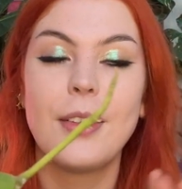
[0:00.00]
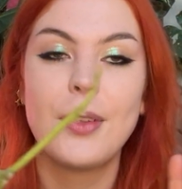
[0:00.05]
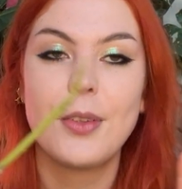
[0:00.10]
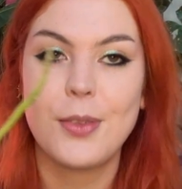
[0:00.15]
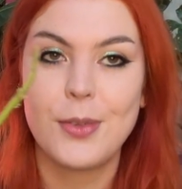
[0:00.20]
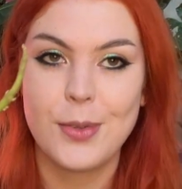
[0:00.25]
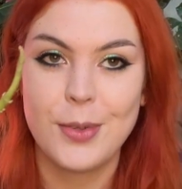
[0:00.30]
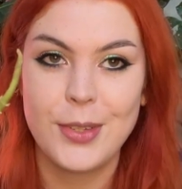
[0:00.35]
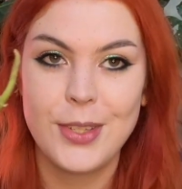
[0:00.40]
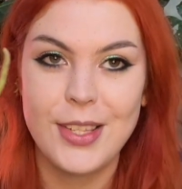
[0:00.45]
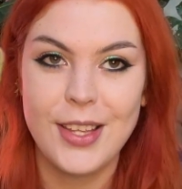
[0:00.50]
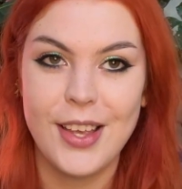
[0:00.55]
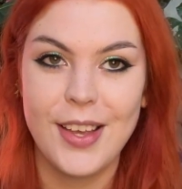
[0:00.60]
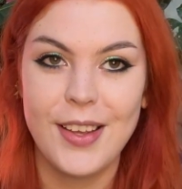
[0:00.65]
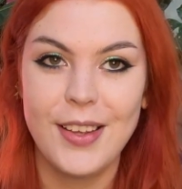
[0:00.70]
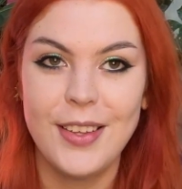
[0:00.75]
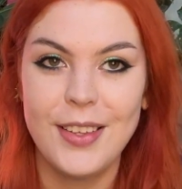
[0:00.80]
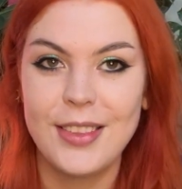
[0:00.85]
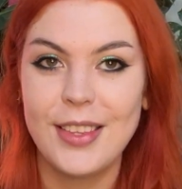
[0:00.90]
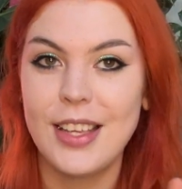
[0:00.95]

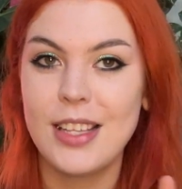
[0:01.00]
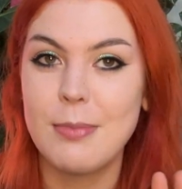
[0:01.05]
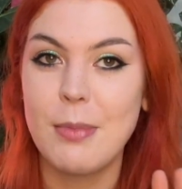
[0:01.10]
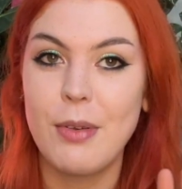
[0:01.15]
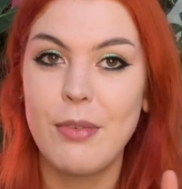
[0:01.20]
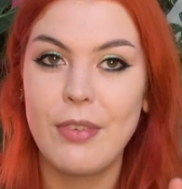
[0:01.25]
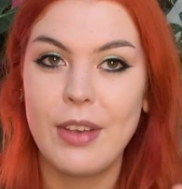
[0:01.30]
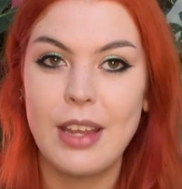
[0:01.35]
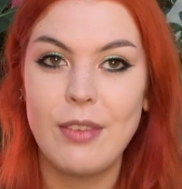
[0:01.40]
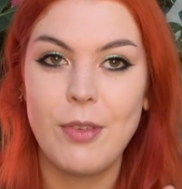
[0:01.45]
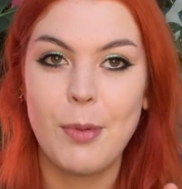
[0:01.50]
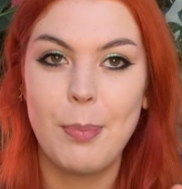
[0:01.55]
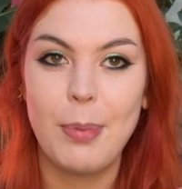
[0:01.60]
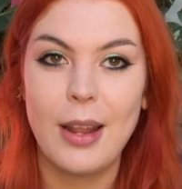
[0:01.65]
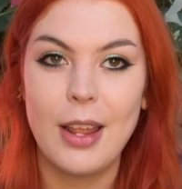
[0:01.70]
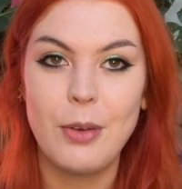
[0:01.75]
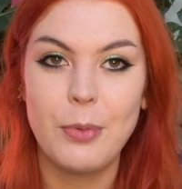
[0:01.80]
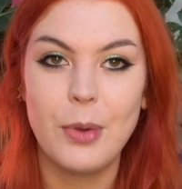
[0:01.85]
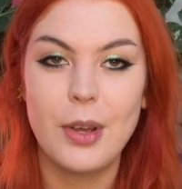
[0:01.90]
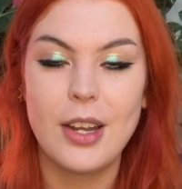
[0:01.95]
Also, that is my favourite
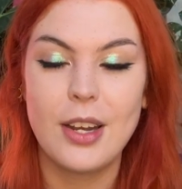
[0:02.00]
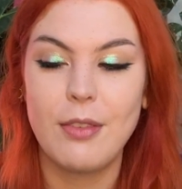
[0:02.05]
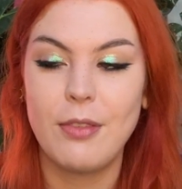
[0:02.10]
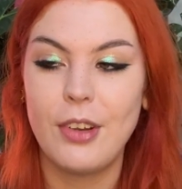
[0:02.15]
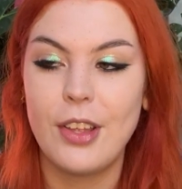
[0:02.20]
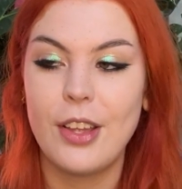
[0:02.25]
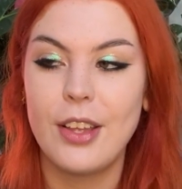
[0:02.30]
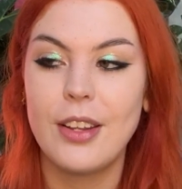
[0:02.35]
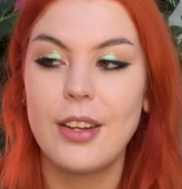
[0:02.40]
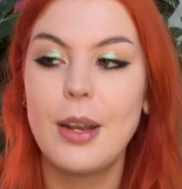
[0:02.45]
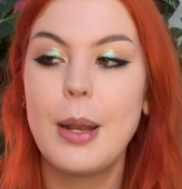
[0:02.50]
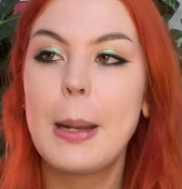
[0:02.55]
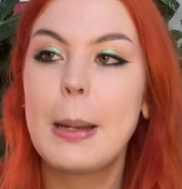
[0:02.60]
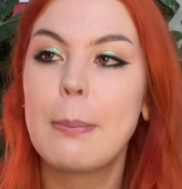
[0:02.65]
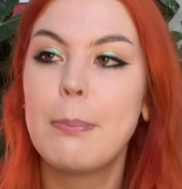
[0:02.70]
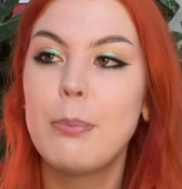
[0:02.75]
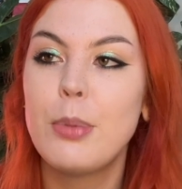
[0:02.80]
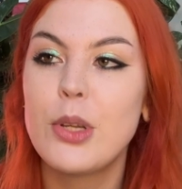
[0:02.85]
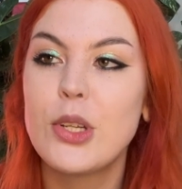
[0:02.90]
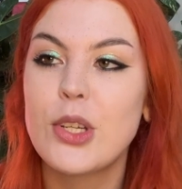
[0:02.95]
plant word I've learned,
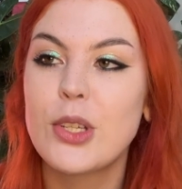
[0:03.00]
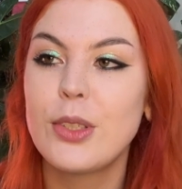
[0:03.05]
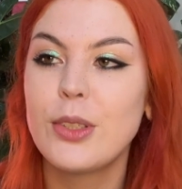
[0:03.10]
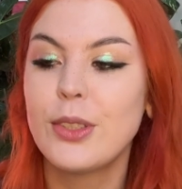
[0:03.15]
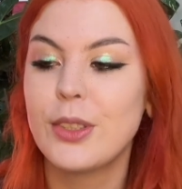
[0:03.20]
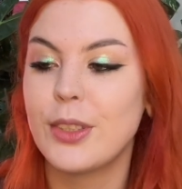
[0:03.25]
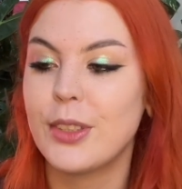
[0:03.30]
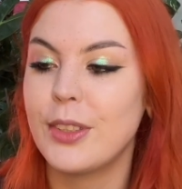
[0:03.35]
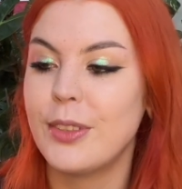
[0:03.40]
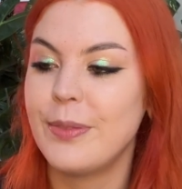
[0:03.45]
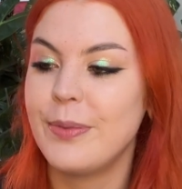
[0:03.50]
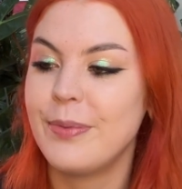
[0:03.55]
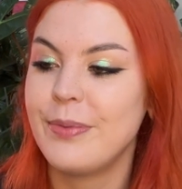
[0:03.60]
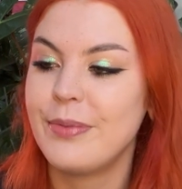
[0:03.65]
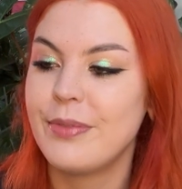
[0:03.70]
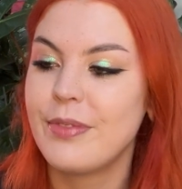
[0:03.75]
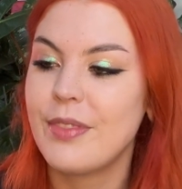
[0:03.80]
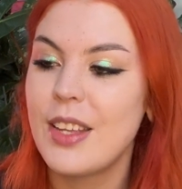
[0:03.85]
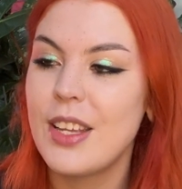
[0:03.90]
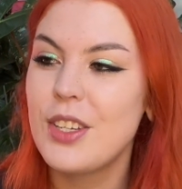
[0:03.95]
peduncle.
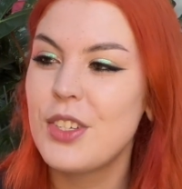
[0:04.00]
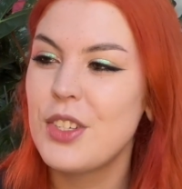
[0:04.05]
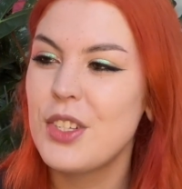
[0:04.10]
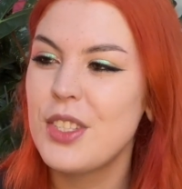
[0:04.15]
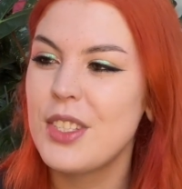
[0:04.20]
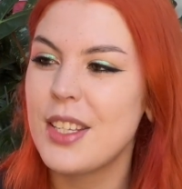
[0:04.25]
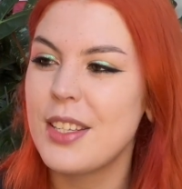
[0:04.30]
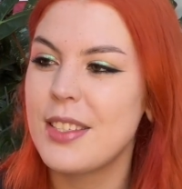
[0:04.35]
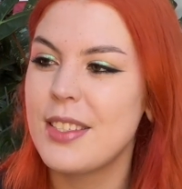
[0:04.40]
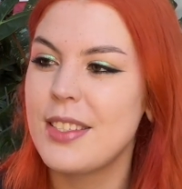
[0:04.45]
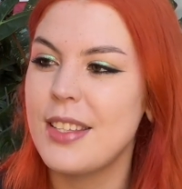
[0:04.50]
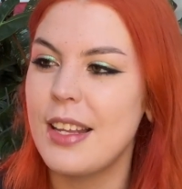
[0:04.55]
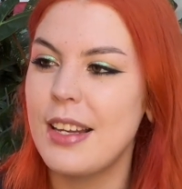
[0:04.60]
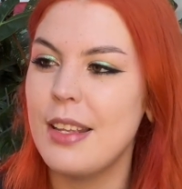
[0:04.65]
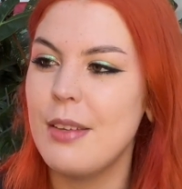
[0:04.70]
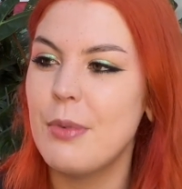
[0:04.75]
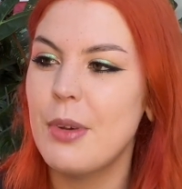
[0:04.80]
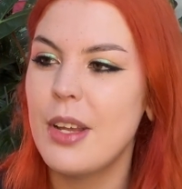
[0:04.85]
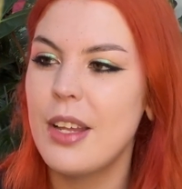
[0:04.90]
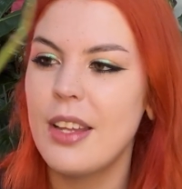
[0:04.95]
It's just a
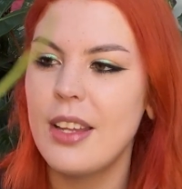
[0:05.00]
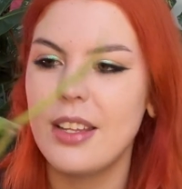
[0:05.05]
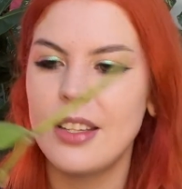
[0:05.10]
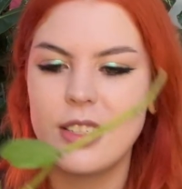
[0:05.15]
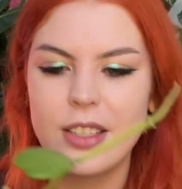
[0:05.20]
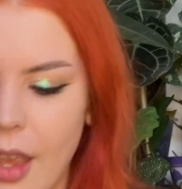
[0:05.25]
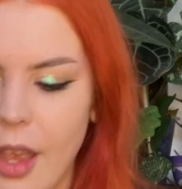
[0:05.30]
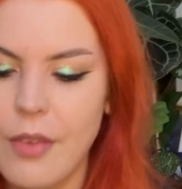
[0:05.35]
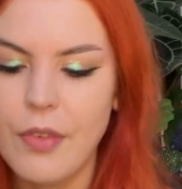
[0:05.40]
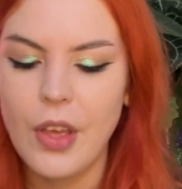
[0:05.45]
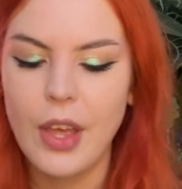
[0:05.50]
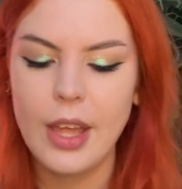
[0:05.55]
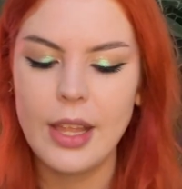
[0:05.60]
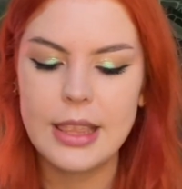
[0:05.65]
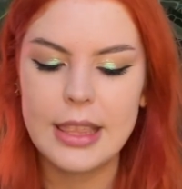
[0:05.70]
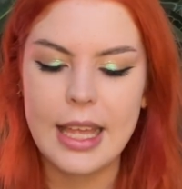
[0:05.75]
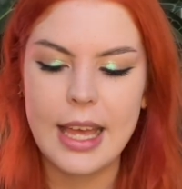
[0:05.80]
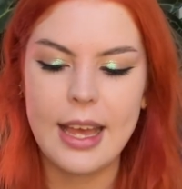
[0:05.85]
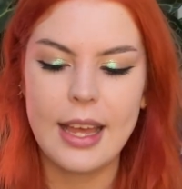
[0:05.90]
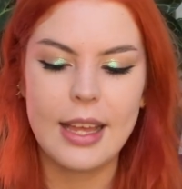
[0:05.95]
silly word. I've heard
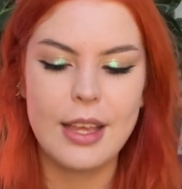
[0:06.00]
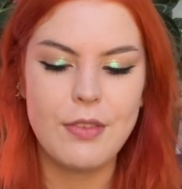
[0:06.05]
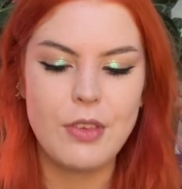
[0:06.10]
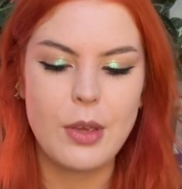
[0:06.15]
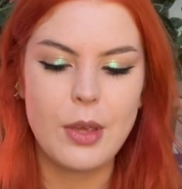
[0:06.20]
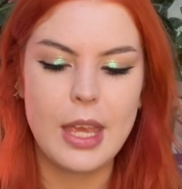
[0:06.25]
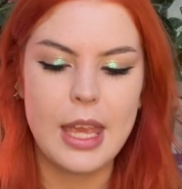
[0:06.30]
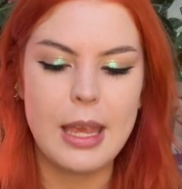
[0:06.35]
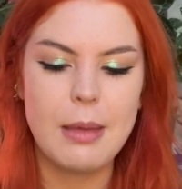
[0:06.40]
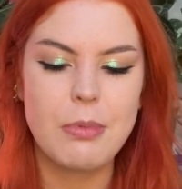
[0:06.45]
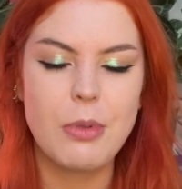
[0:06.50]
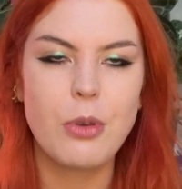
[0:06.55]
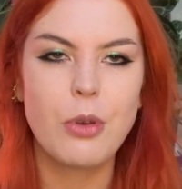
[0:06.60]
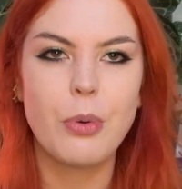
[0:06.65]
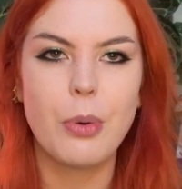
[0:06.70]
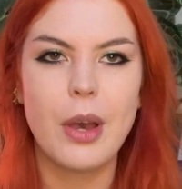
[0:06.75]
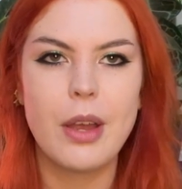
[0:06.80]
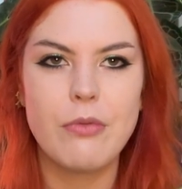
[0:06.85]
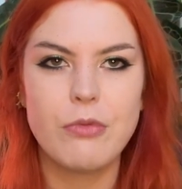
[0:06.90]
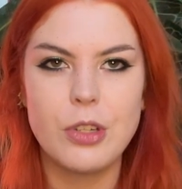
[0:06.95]
that if you keep them
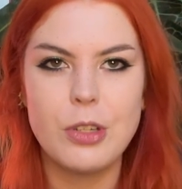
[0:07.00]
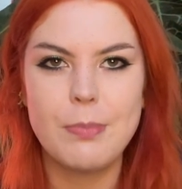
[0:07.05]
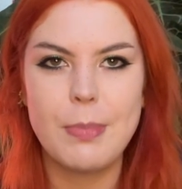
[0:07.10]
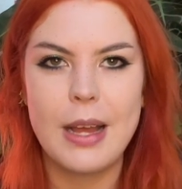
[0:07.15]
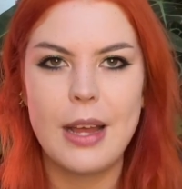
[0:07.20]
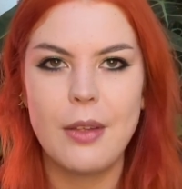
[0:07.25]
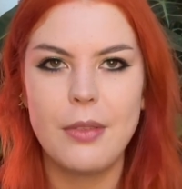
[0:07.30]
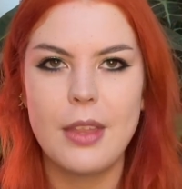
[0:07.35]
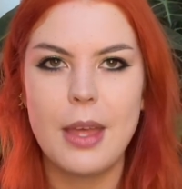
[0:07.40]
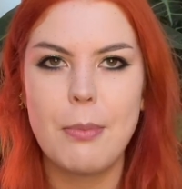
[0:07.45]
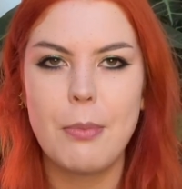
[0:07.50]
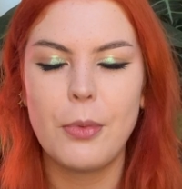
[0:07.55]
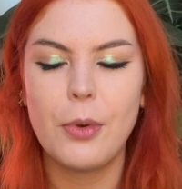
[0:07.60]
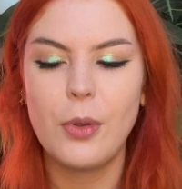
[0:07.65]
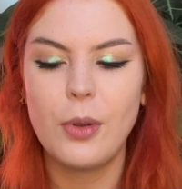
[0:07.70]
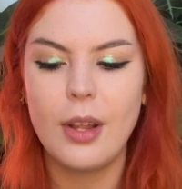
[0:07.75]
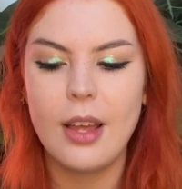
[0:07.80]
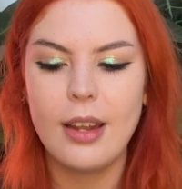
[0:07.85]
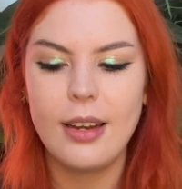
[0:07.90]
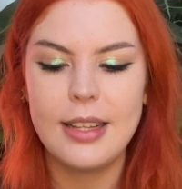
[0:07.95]
quite root bound, they're more
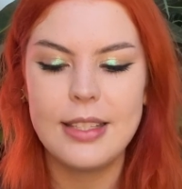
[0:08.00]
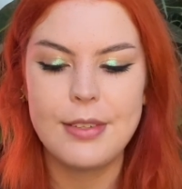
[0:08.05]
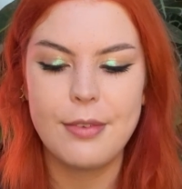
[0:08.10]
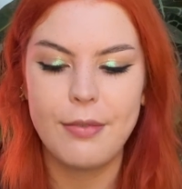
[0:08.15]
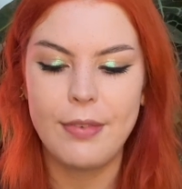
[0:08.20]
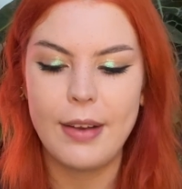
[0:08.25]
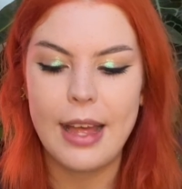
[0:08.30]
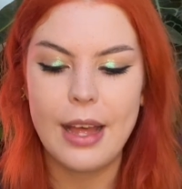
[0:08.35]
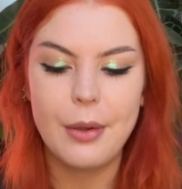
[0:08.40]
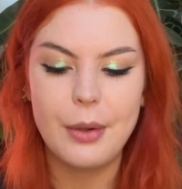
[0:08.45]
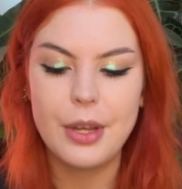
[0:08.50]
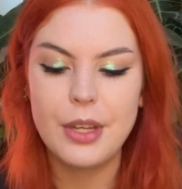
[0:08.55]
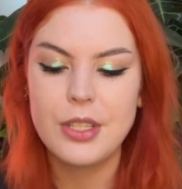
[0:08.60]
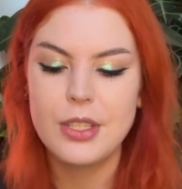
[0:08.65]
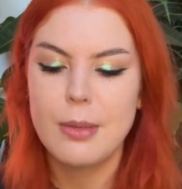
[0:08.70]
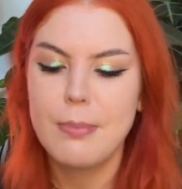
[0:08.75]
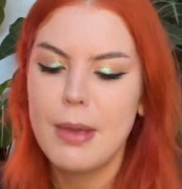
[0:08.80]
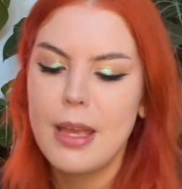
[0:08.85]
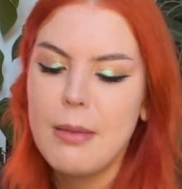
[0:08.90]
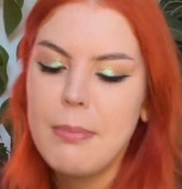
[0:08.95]
likely to flower, so
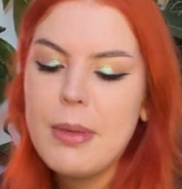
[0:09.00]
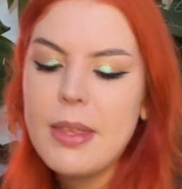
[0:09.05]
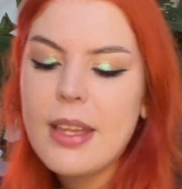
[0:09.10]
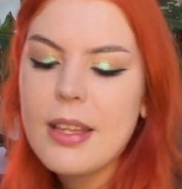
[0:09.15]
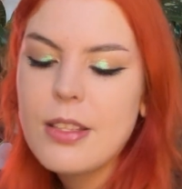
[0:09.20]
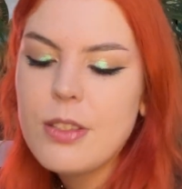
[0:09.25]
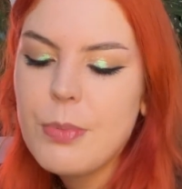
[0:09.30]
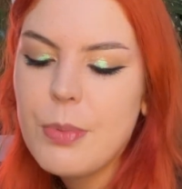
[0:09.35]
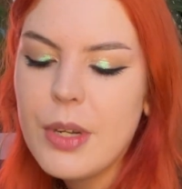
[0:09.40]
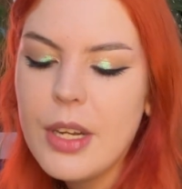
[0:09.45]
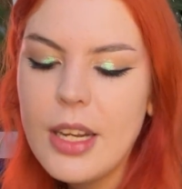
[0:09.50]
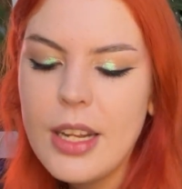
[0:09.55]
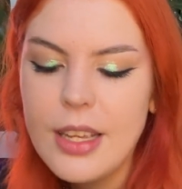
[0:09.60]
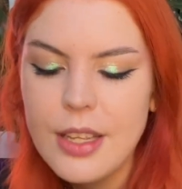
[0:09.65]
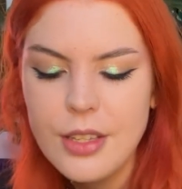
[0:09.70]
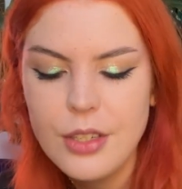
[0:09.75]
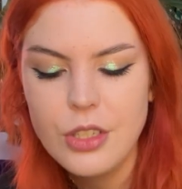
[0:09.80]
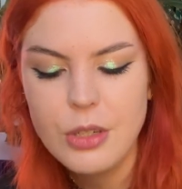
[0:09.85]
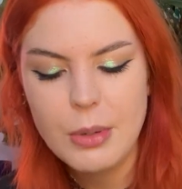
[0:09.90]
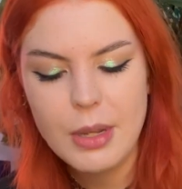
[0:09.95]
maybe that's what it
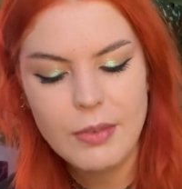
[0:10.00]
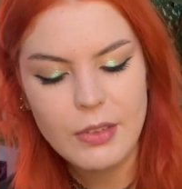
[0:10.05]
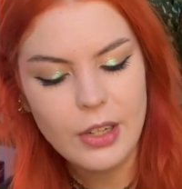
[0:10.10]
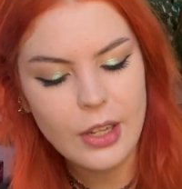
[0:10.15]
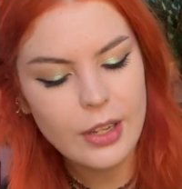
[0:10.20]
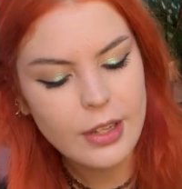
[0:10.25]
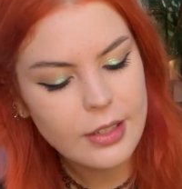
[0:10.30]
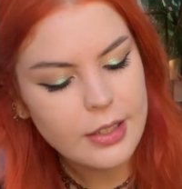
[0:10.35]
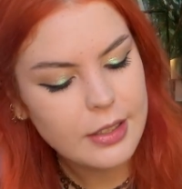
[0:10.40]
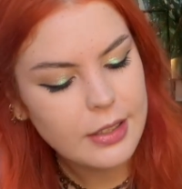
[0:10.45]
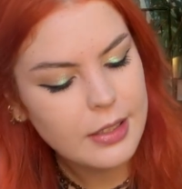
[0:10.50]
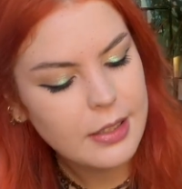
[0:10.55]
is. Shall we have a look?